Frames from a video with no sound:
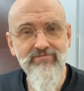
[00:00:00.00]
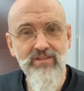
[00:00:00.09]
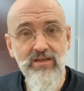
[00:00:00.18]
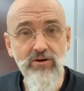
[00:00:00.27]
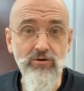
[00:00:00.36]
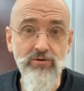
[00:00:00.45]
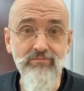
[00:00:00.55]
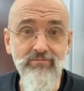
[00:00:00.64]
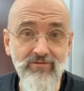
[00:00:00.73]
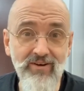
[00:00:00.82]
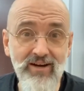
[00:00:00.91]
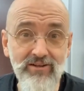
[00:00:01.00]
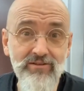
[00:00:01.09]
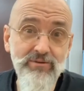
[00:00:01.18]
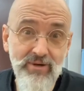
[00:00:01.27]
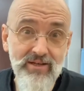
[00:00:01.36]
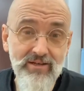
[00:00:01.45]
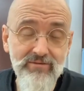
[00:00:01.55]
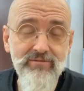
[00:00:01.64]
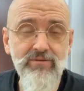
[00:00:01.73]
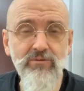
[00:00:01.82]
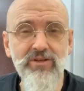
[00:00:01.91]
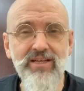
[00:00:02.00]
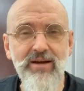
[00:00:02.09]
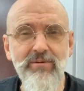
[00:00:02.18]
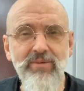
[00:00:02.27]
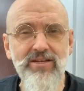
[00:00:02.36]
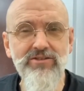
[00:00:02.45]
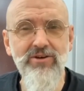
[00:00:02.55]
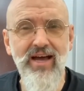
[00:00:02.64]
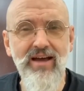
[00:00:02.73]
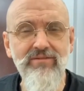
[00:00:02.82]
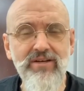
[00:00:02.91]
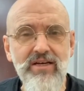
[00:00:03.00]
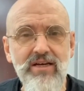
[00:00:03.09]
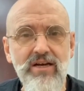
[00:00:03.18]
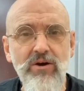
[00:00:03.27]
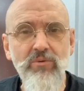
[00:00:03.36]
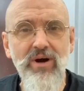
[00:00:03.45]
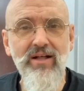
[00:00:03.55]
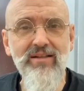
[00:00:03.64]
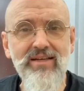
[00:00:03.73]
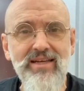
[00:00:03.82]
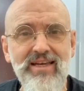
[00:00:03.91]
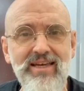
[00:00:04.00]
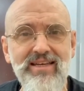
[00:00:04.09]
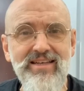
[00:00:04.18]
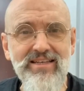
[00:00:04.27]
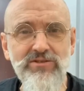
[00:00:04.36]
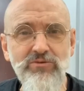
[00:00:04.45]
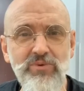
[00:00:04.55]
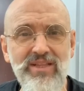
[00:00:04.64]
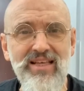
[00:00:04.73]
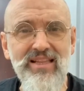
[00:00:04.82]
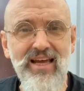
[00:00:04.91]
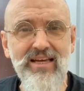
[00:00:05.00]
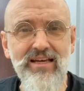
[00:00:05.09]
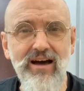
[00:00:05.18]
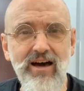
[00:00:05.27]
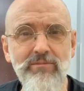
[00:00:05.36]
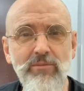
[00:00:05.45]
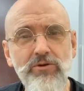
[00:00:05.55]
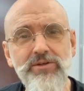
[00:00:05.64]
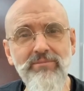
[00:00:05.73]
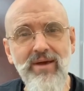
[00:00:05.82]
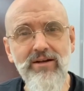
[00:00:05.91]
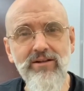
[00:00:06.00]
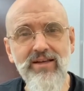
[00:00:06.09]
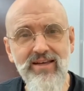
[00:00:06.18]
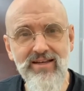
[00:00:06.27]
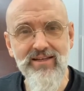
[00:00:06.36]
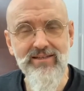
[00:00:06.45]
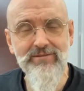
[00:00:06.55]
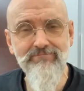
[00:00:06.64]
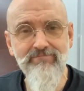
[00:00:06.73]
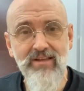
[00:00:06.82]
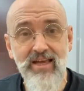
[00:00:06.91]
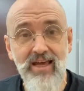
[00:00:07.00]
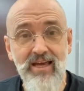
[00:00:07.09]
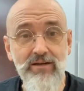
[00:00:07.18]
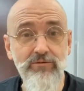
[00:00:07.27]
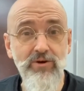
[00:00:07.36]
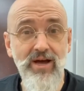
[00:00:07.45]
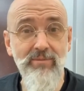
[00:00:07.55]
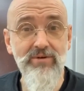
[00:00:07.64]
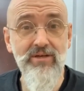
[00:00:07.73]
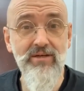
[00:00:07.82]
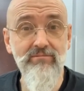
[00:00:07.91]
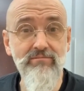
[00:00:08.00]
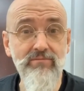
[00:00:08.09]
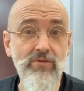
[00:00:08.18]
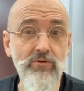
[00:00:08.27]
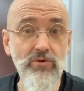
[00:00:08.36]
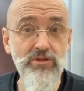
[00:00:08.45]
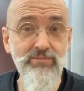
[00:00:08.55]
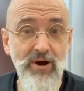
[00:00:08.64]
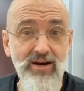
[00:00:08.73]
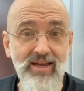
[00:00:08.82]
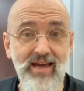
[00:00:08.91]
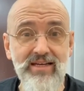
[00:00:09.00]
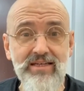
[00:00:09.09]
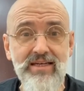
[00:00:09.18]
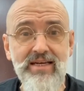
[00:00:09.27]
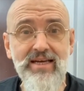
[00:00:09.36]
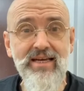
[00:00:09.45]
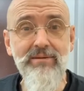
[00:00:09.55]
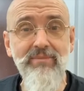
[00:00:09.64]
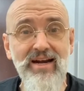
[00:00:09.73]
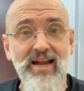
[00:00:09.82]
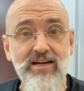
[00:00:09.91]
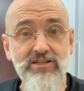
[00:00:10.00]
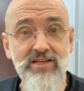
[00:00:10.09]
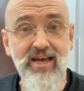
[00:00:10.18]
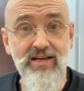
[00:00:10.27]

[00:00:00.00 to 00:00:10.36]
or vinyl, depending on what type of bus you have, well, it doesn't really like hot molten metal hitting it. And if you happen to throw a spark at it, it might actually catch